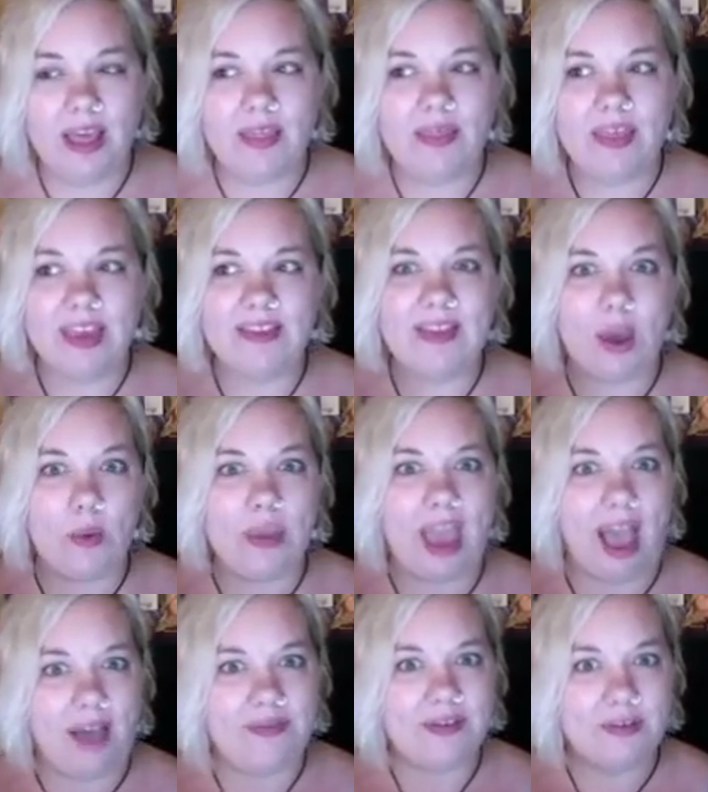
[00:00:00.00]
think that we
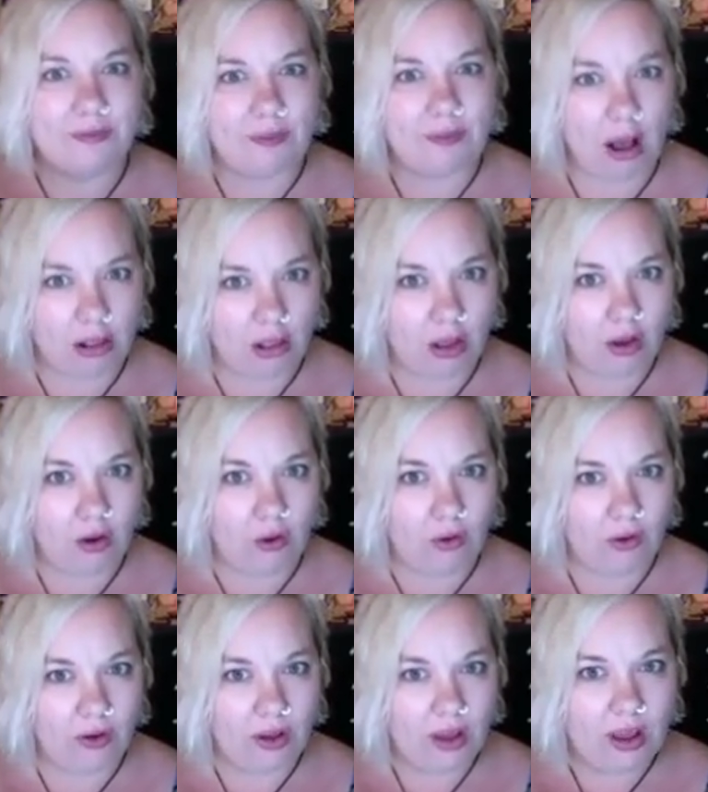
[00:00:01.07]
have to follow